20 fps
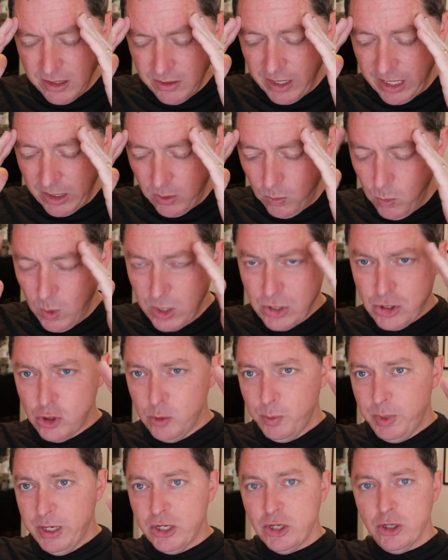Like, once
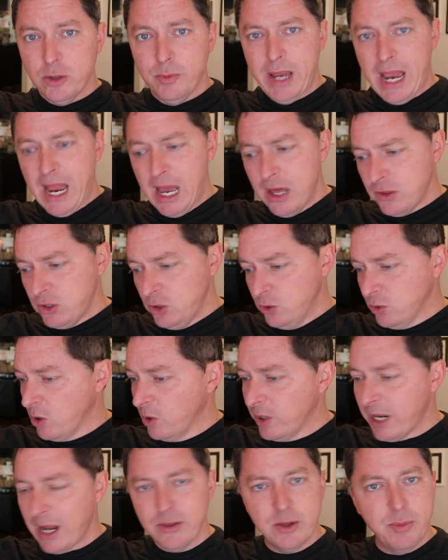you pick your path, you
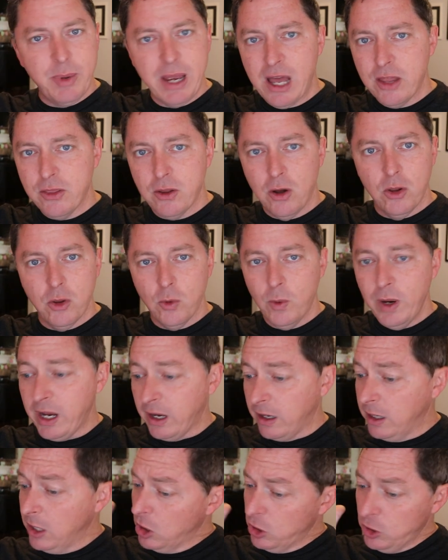go down the path all the
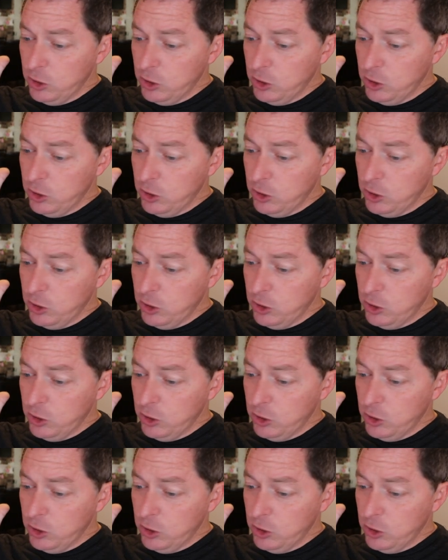way.